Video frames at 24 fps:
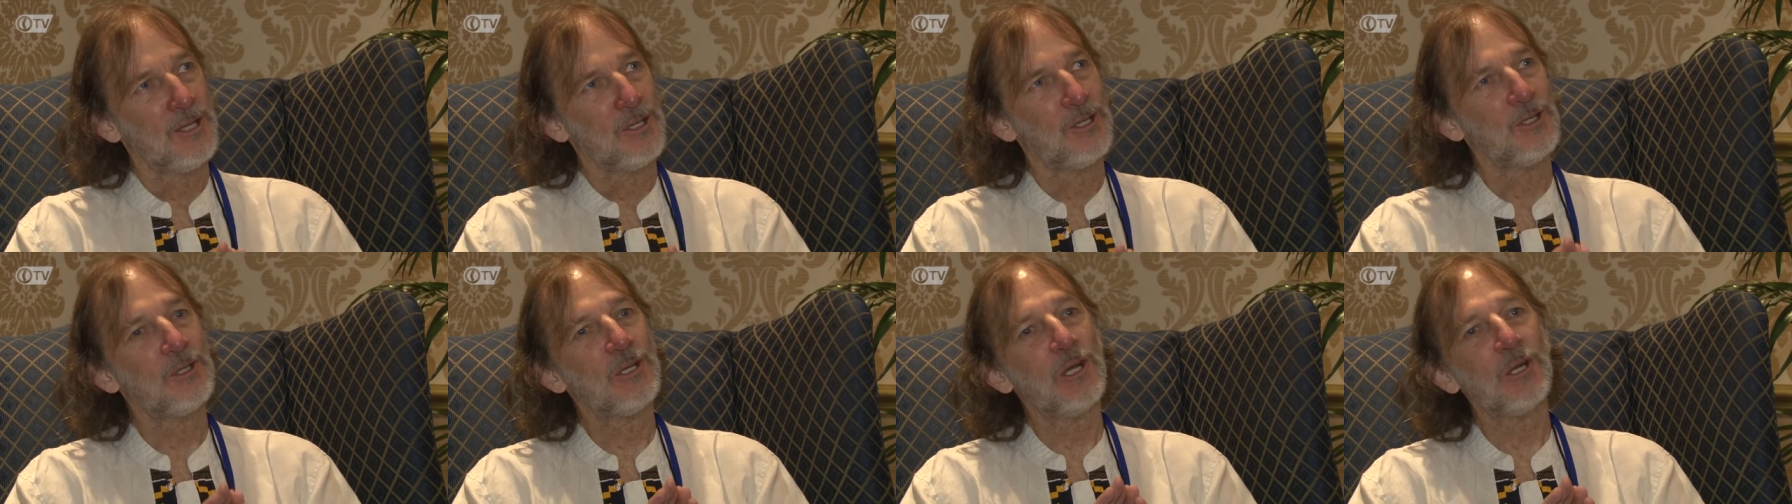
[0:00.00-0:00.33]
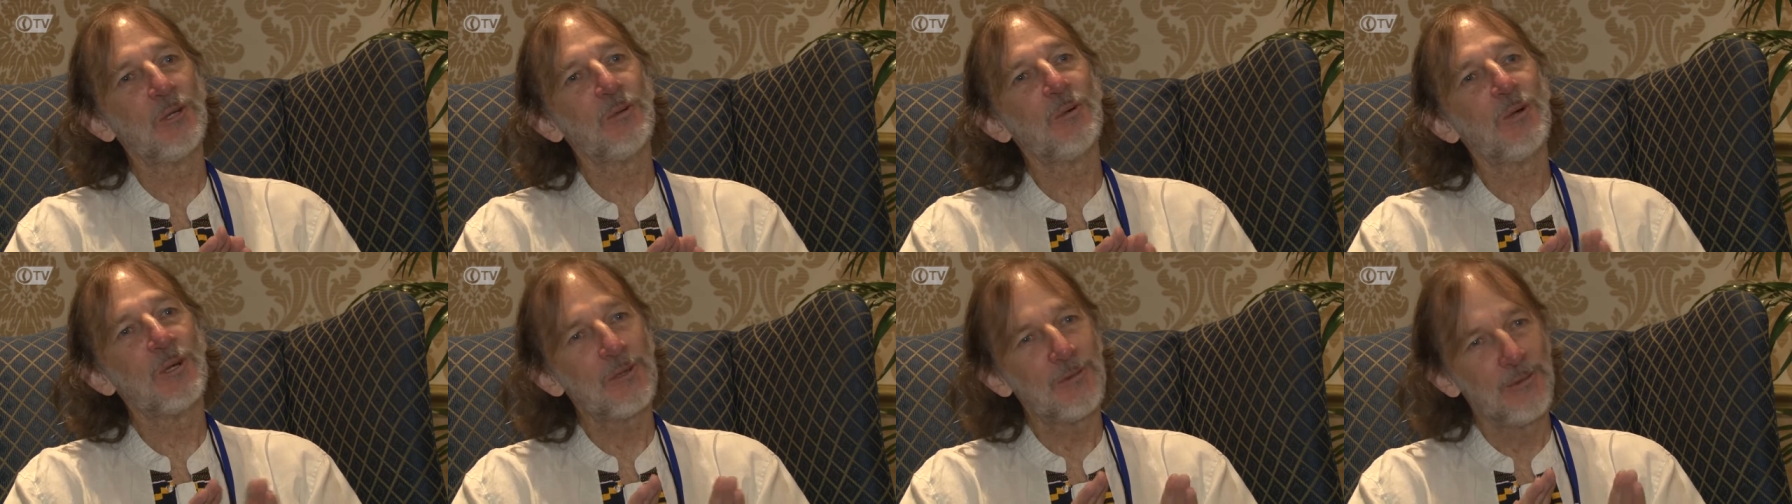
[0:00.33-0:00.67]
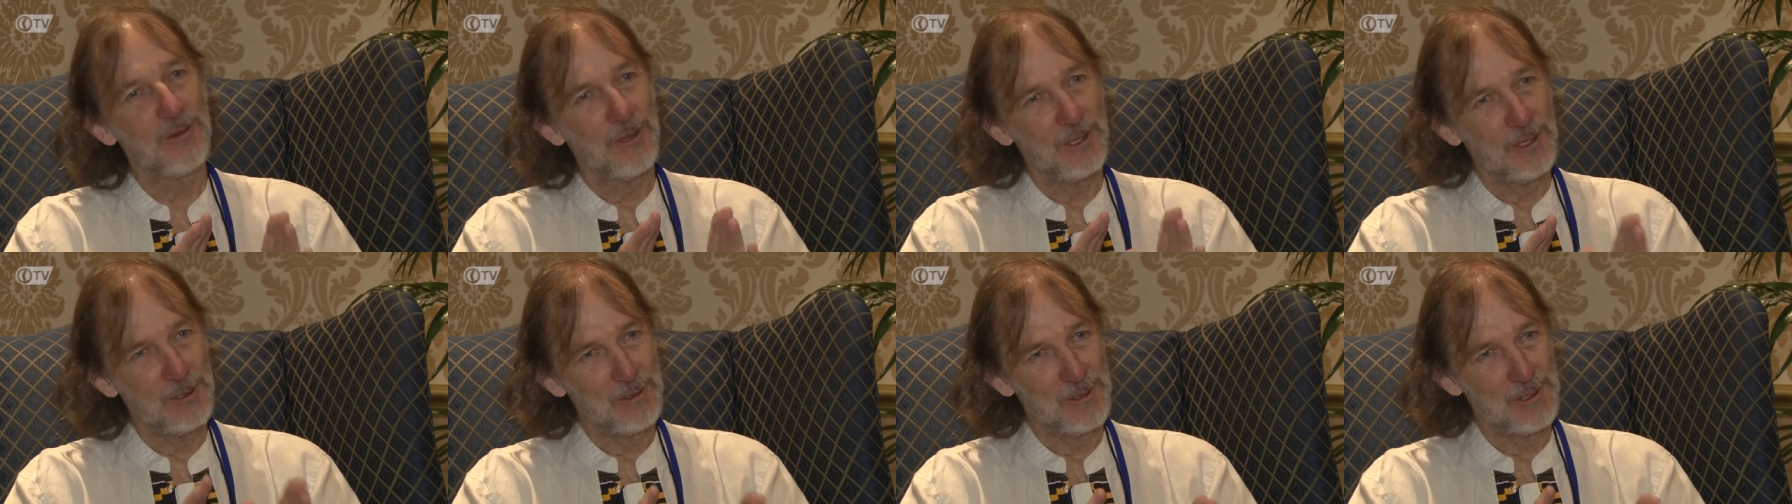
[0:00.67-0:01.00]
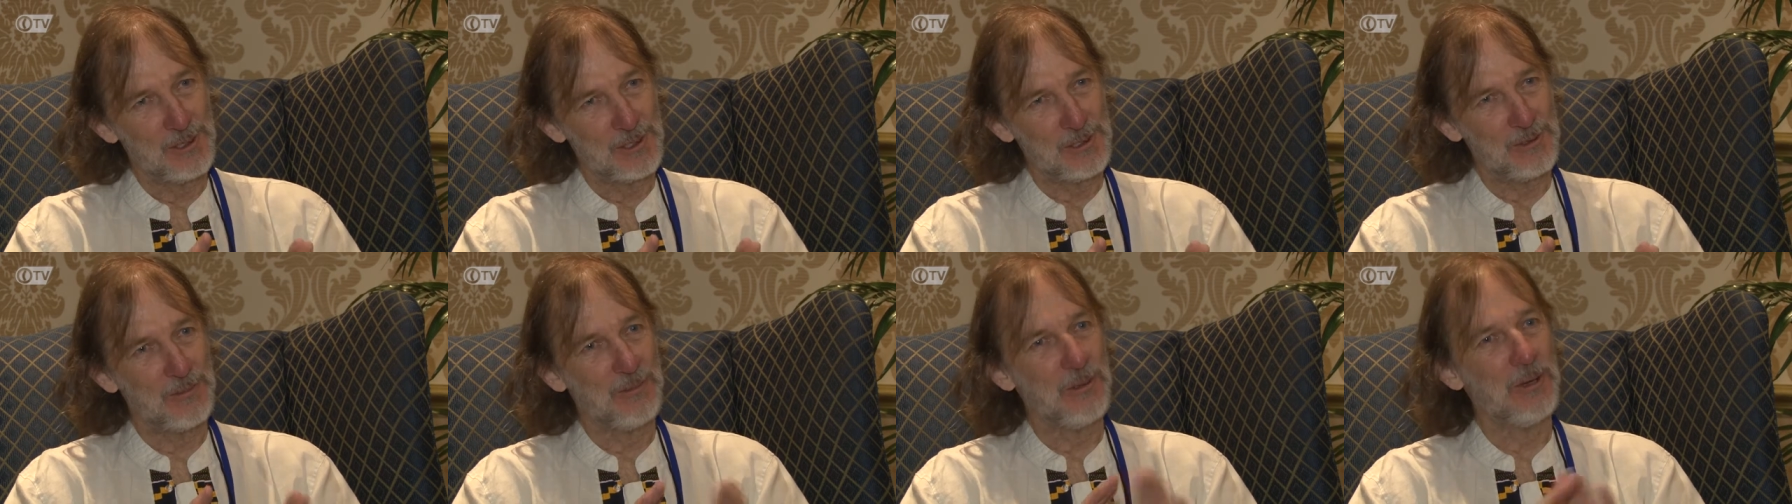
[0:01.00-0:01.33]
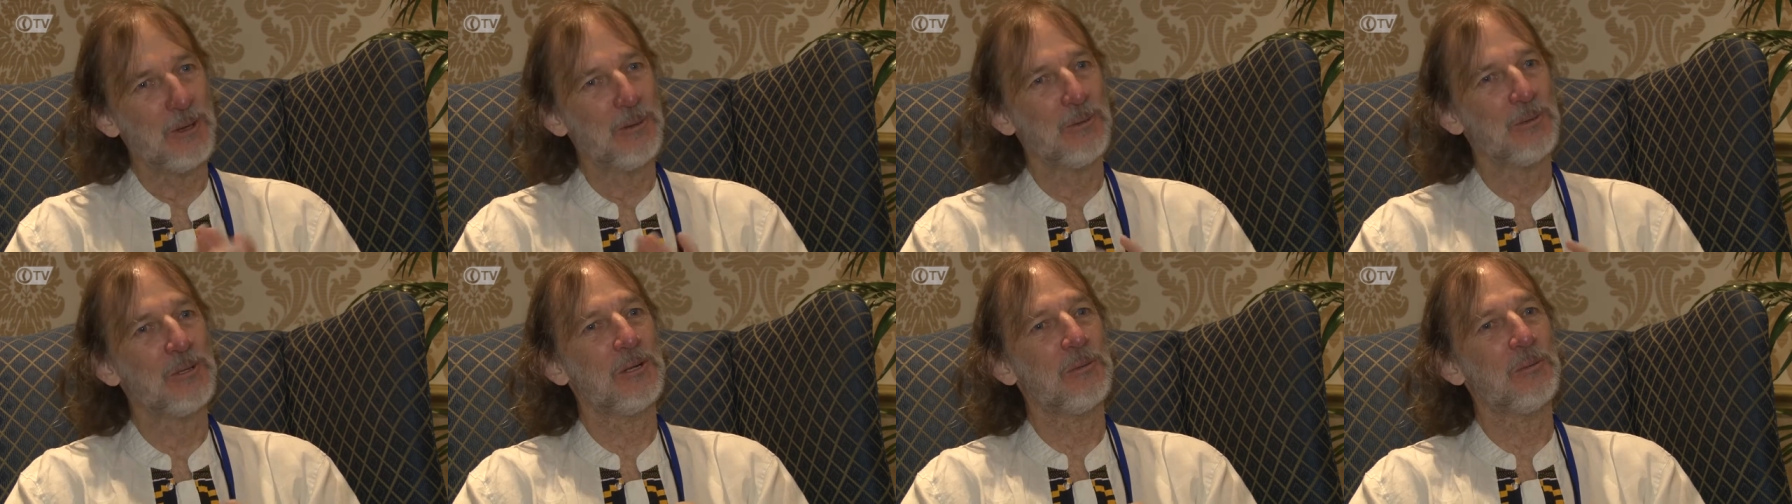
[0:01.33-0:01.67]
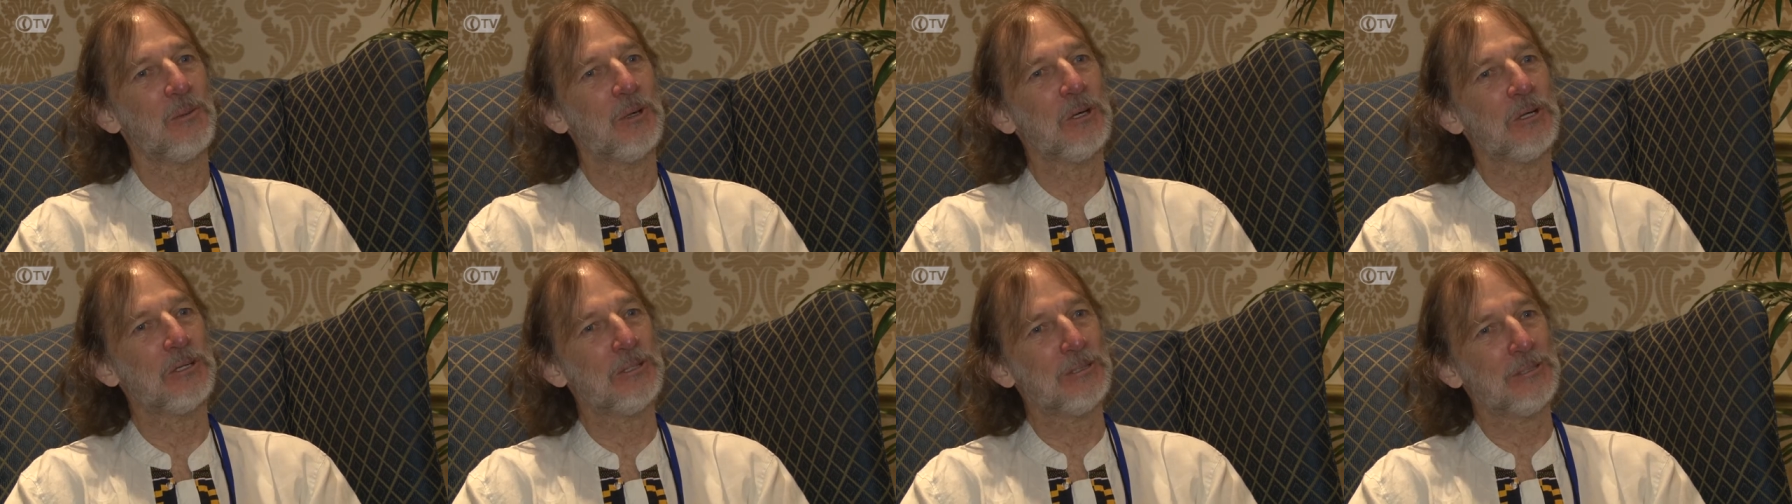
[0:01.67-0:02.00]
you don't want to follow the Zimbabwean
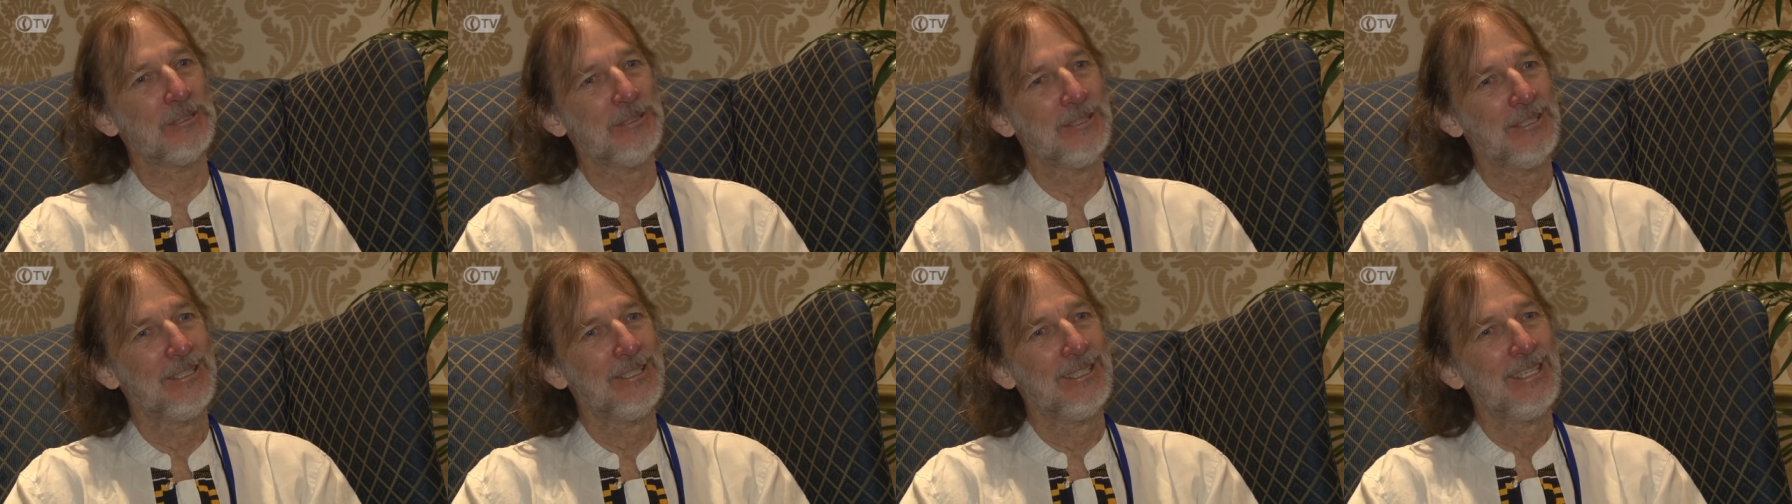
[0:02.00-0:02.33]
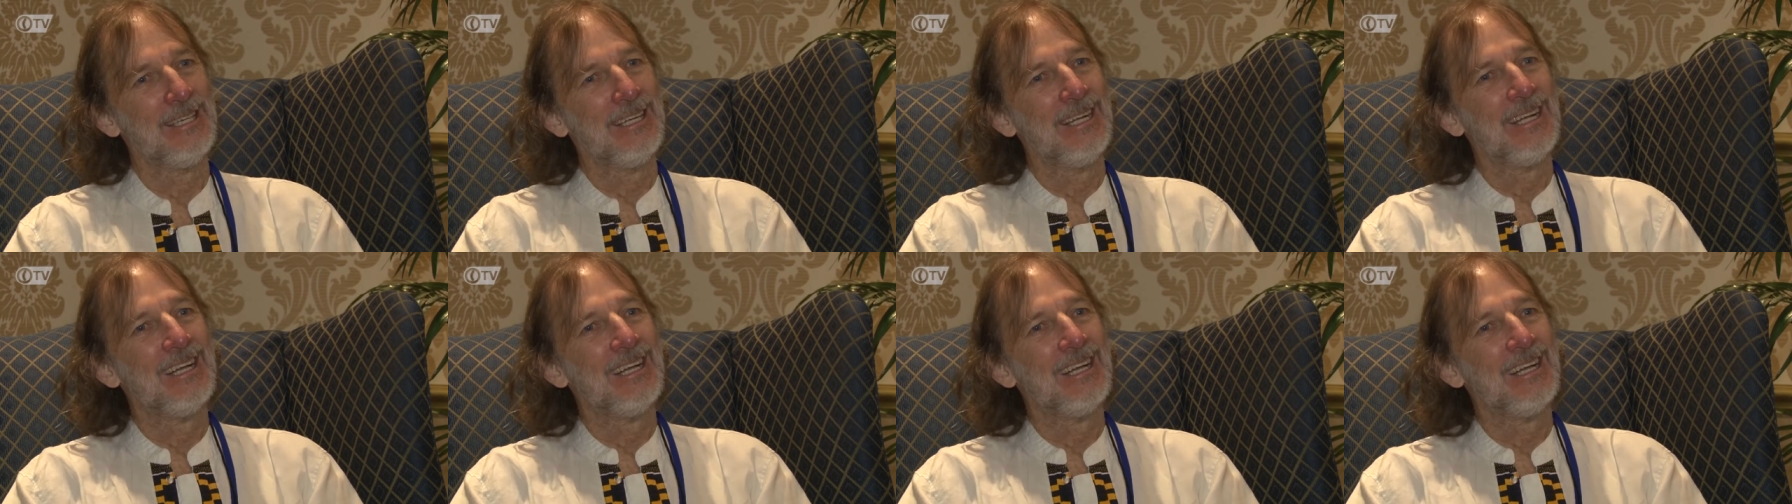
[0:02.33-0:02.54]
model. No.